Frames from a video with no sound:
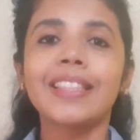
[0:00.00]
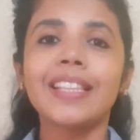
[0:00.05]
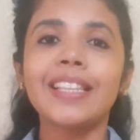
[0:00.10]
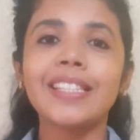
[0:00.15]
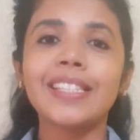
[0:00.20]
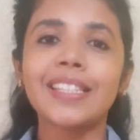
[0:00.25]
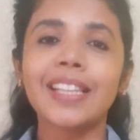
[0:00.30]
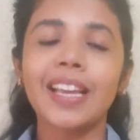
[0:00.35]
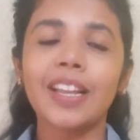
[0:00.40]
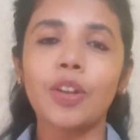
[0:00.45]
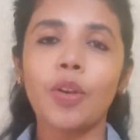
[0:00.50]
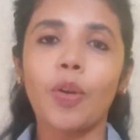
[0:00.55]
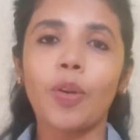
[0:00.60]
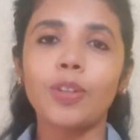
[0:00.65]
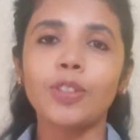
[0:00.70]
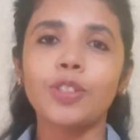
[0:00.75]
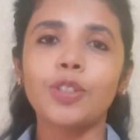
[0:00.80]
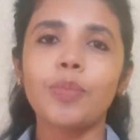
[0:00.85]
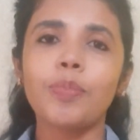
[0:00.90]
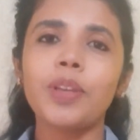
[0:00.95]
This can
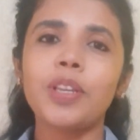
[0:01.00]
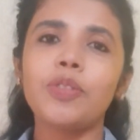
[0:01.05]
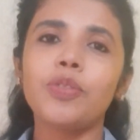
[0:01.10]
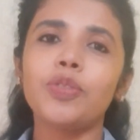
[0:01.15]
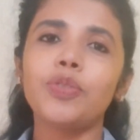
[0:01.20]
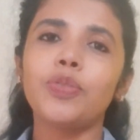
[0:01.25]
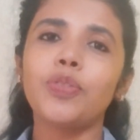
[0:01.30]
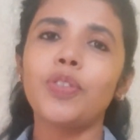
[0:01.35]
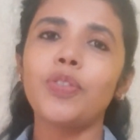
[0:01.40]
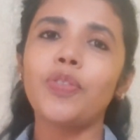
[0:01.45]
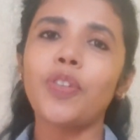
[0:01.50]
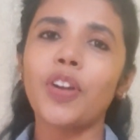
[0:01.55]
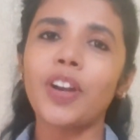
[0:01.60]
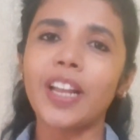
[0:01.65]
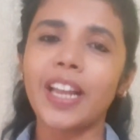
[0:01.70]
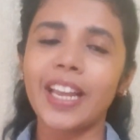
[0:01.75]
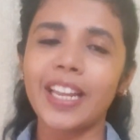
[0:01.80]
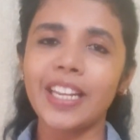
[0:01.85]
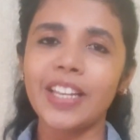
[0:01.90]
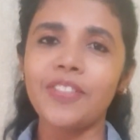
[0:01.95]
also be useful for
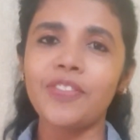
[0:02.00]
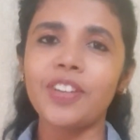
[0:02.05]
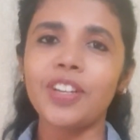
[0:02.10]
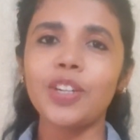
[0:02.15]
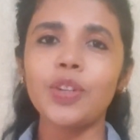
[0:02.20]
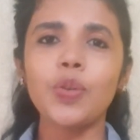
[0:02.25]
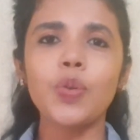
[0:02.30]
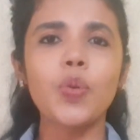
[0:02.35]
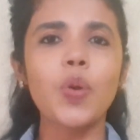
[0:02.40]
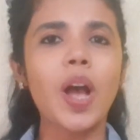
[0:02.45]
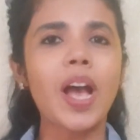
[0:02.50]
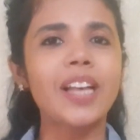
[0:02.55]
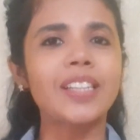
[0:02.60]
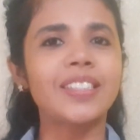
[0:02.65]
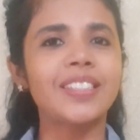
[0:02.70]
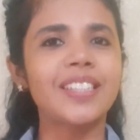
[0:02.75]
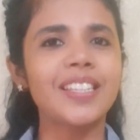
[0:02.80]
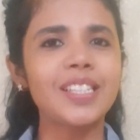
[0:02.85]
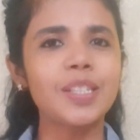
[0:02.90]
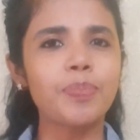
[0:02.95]
anyone who
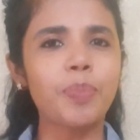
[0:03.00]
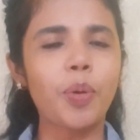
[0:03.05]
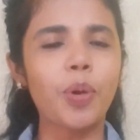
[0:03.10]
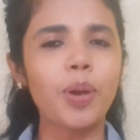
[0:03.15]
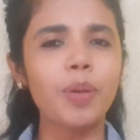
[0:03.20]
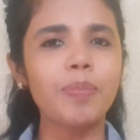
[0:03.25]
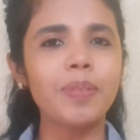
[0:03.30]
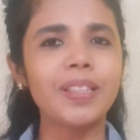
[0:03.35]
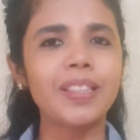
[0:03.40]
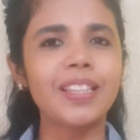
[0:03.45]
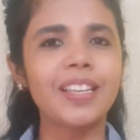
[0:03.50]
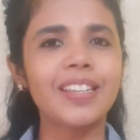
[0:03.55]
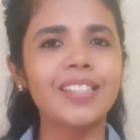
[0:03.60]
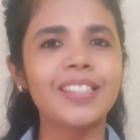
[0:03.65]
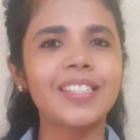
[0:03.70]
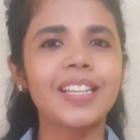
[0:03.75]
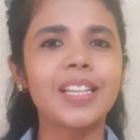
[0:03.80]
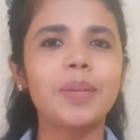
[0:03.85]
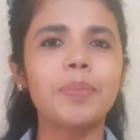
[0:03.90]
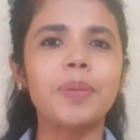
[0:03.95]
has this poem in their
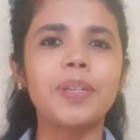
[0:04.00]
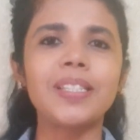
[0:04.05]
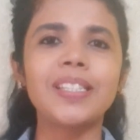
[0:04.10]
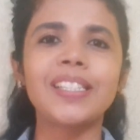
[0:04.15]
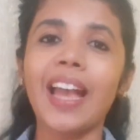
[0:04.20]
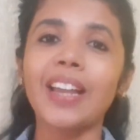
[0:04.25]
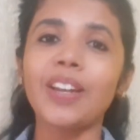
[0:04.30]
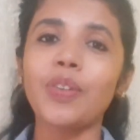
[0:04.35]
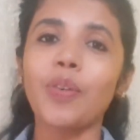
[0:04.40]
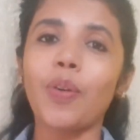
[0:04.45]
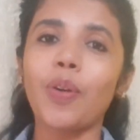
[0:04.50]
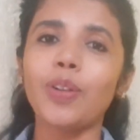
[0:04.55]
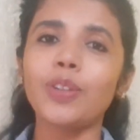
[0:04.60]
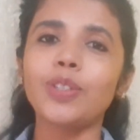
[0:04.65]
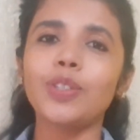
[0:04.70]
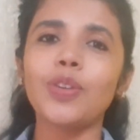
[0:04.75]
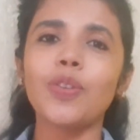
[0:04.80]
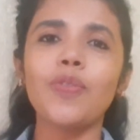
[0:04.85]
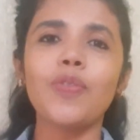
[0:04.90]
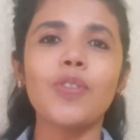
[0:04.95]
syllabus and
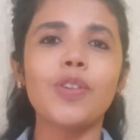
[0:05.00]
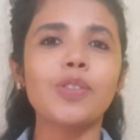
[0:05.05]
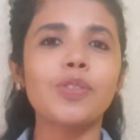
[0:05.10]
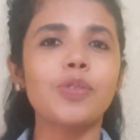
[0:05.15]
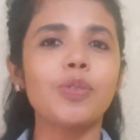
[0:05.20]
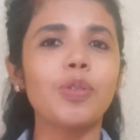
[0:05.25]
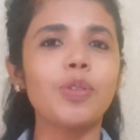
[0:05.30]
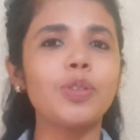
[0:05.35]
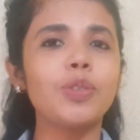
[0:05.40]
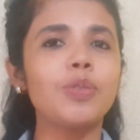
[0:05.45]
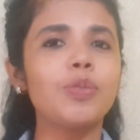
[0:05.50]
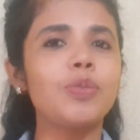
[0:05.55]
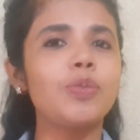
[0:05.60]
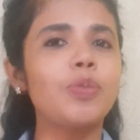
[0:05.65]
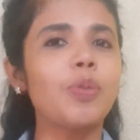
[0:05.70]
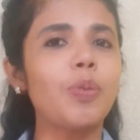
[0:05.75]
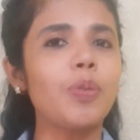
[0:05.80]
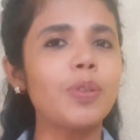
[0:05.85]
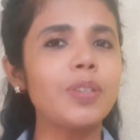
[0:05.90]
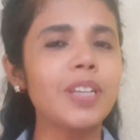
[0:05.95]
also for those who
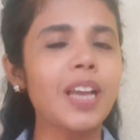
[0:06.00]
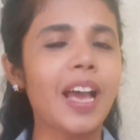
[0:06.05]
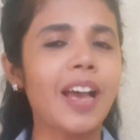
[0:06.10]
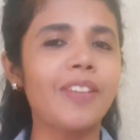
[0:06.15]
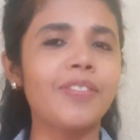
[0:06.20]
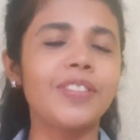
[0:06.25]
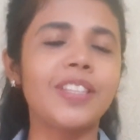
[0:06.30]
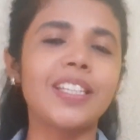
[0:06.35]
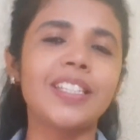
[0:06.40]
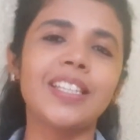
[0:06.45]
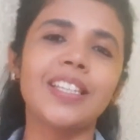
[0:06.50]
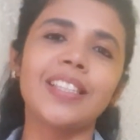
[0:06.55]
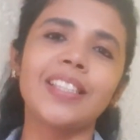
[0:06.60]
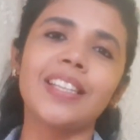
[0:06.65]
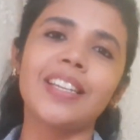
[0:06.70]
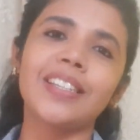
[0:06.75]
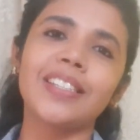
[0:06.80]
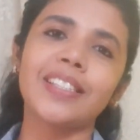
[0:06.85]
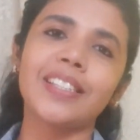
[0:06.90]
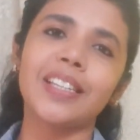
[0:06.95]
don't have this in
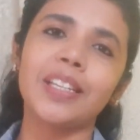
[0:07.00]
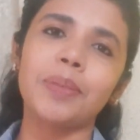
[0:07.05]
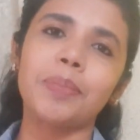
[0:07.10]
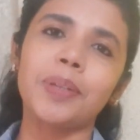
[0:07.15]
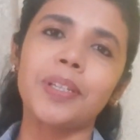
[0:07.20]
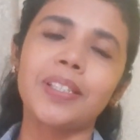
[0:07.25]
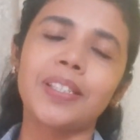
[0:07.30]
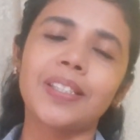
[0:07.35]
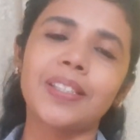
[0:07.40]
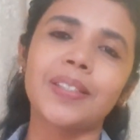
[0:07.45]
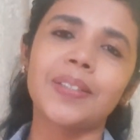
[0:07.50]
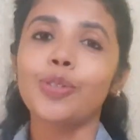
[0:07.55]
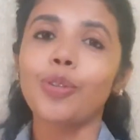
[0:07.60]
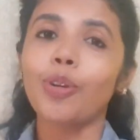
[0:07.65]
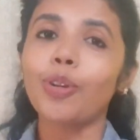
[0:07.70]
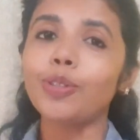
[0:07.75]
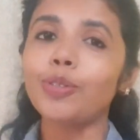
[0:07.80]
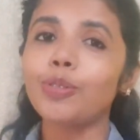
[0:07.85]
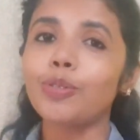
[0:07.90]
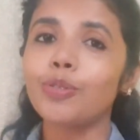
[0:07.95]
their syllabus.
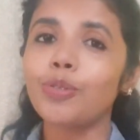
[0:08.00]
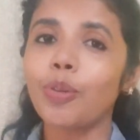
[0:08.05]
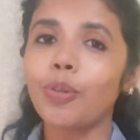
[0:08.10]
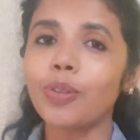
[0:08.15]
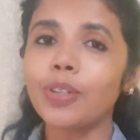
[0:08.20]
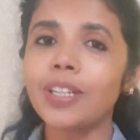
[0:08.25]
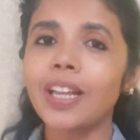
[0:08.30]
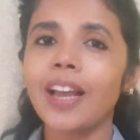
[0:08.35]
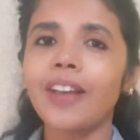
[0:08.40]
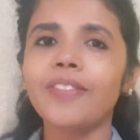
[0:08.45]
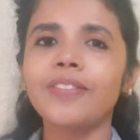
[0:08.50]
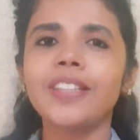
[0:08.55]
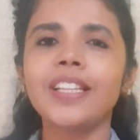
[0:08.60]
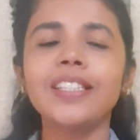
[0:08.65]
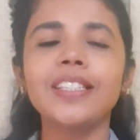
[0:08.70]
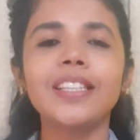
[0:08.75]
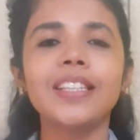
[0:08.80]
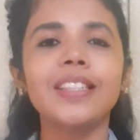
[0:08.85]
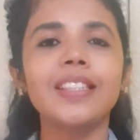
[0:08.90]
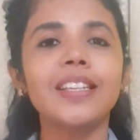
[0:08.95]
Those who don't have
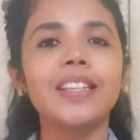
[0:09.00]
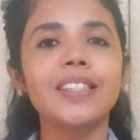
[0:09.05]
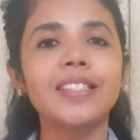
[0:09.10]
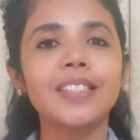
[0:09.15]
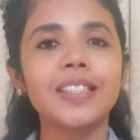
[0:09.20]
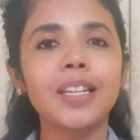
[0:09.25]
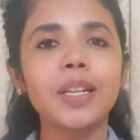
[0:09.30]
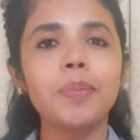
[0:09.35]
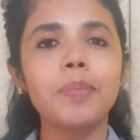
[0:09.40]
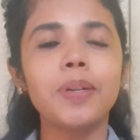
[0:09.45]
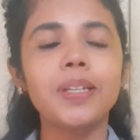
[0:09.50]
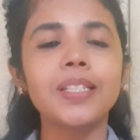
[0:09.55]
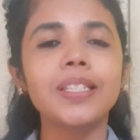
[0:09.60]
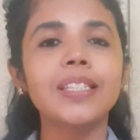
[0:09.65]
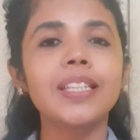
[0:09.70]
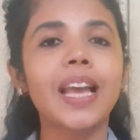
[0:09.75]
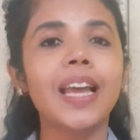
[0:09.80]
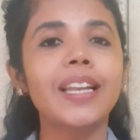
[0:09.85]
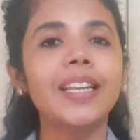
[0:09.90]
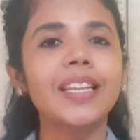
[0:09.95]
this in their syllabus
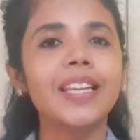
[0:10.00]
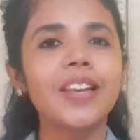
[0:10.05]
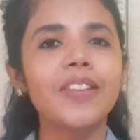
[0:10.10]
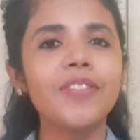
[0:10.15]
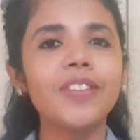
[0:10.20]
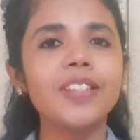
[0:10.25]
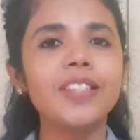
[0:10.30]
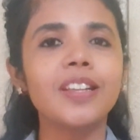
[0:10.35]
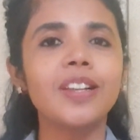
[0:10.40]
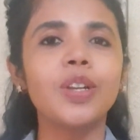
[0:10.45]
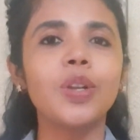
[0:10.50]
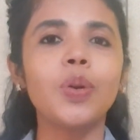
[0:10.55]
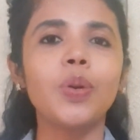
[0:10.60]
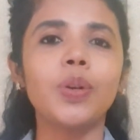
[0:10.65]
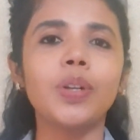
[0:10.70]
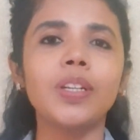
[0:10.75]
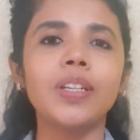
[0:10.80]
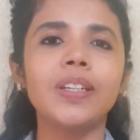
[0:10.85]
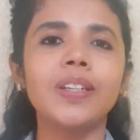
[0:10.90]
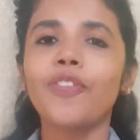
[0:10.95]
can give it a
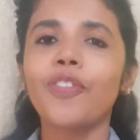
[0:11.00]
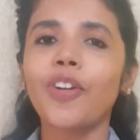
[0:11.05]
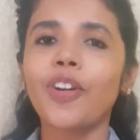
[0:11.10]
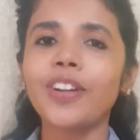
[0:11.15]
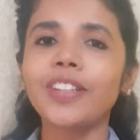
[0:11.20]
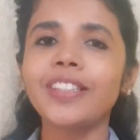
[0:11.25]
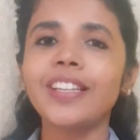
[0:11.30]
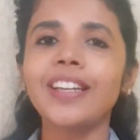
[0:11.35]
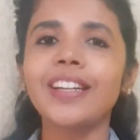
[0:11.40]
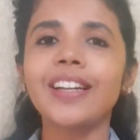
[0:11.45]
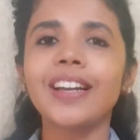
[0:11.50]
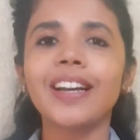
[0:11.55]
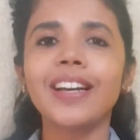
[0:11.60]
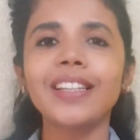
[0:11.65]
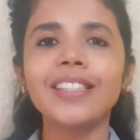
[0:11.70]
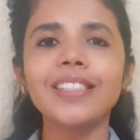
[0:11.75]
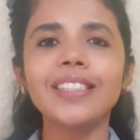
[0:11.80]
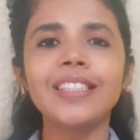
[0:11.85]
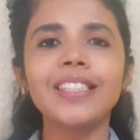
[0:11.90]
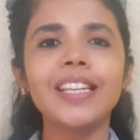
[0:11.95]
look for their
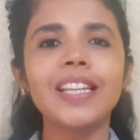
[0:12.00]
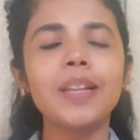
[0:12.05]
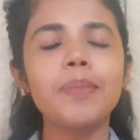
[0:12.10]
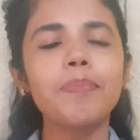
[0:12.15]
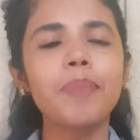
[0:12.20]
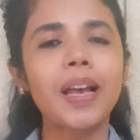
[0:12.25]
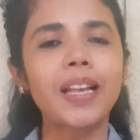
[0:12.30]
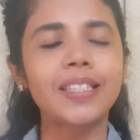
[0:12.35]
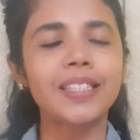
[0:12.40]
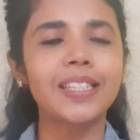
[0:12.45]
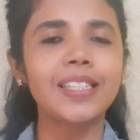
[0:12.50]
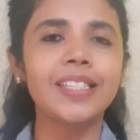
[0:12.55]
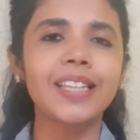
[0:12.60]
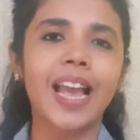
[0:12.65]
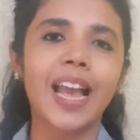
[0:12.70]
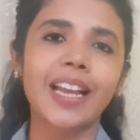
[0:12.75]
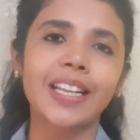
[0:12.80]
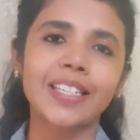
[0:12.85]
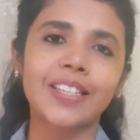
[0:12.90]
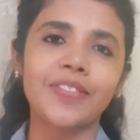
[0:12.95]
unseen passage
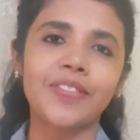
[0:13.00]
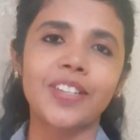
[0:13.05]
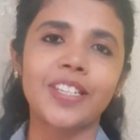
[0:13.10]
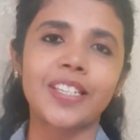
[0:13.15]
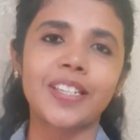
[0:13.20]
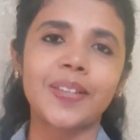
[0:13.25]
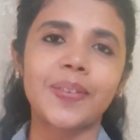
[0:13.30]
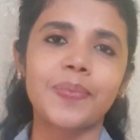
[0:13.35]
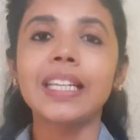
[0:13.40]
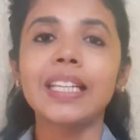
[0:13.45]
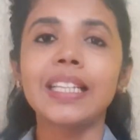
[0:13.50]
activity.